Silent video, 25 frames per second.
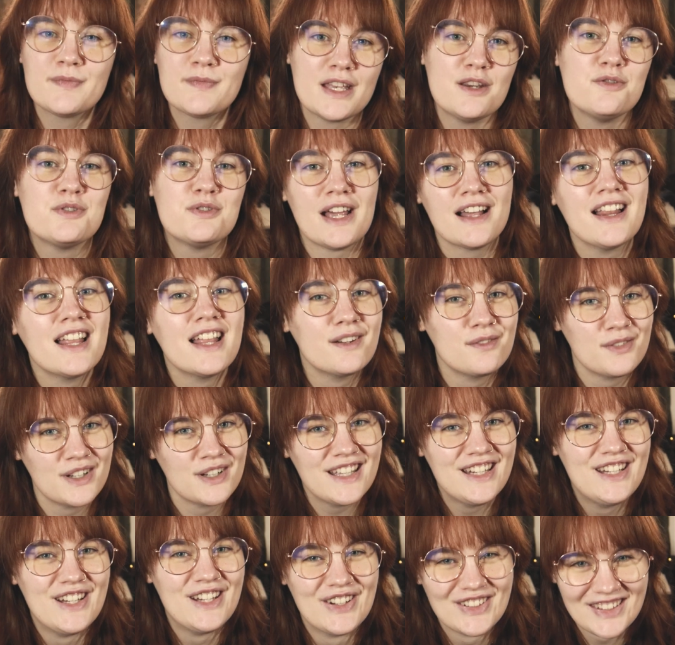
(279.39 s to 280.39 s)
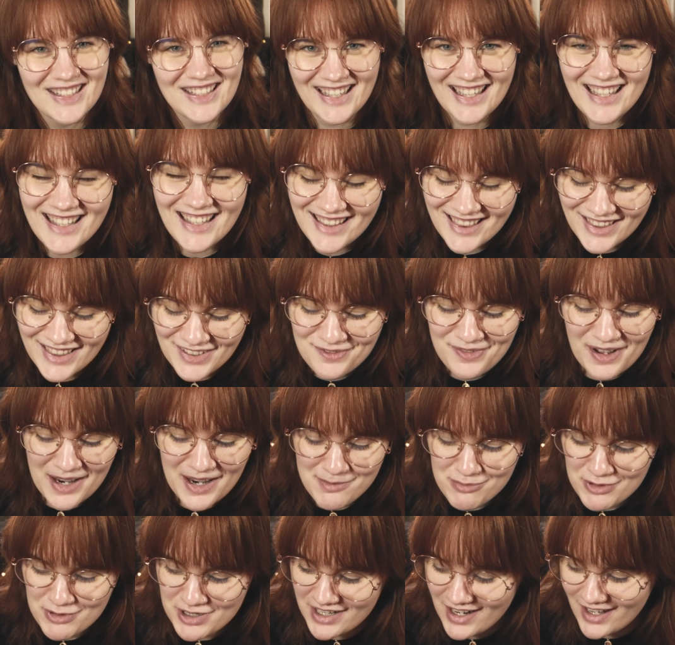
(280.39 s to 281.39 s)
Can you tell I really don't like the
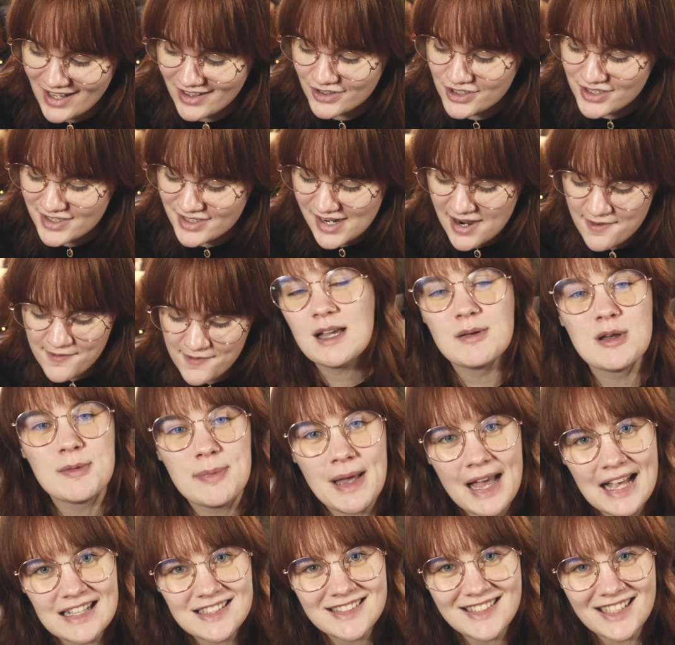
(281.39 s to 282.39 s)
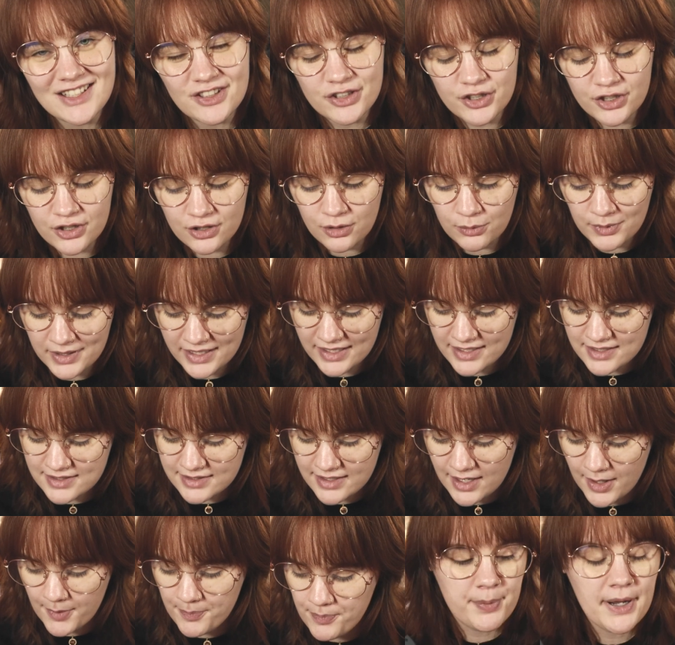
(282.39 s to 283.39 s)
vibrant color stuff? I'm a pastel girl, what can I
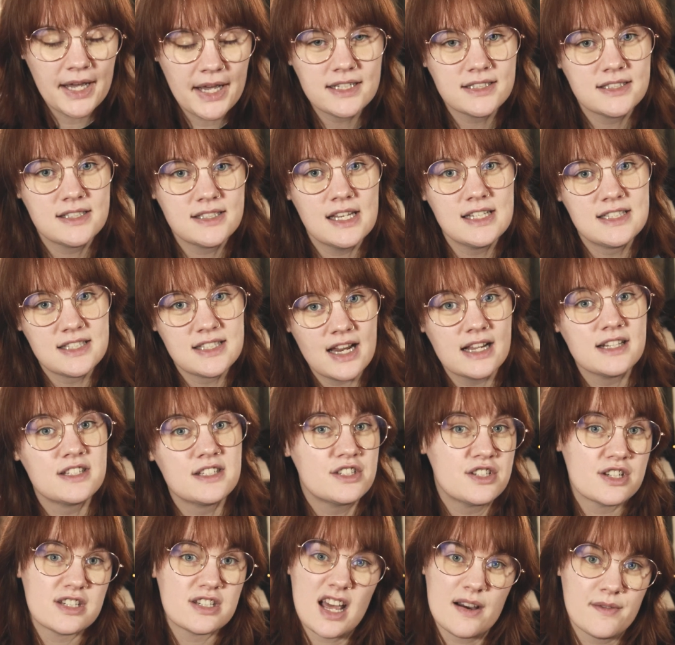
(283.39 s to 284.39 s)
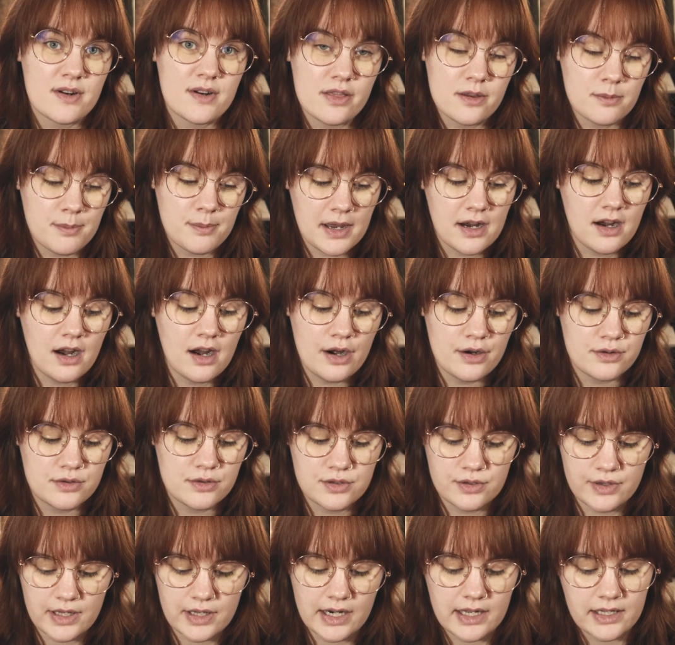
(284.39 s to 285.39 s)
say? But it's nice to just have another pair
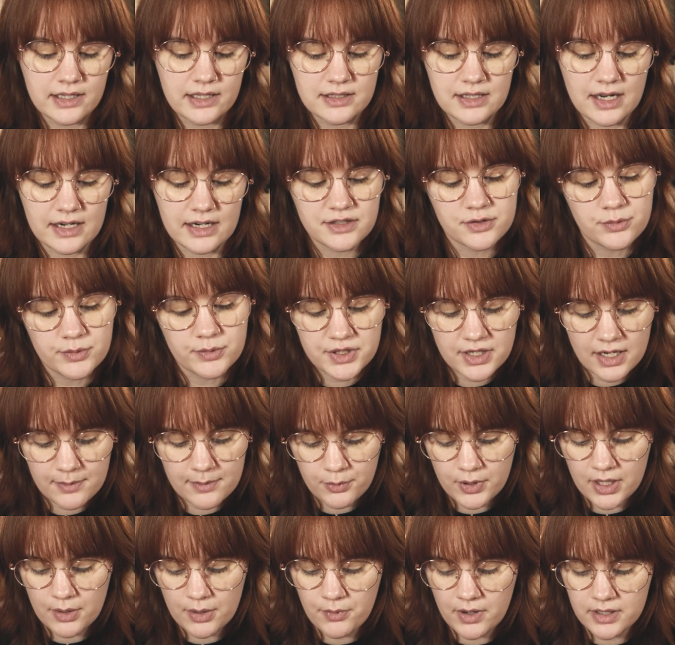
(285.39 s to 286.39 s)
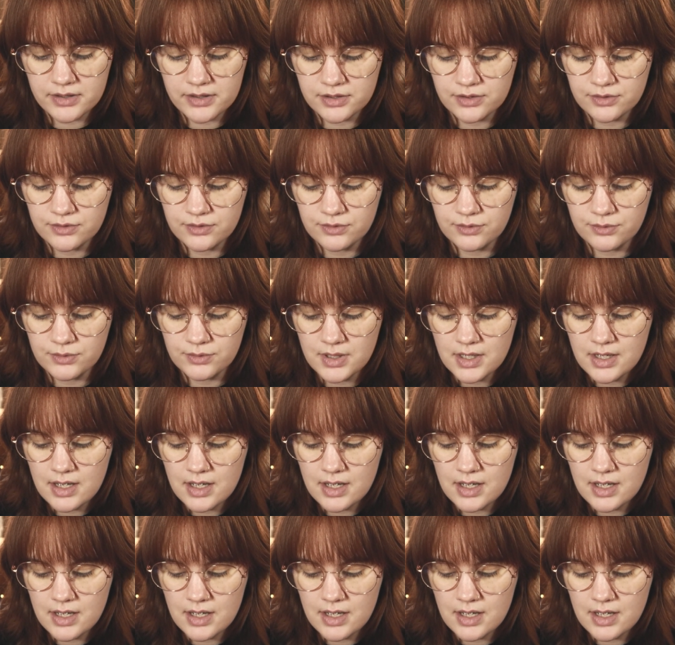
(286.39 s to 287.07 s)
so that I can kind of switch it up when I want to.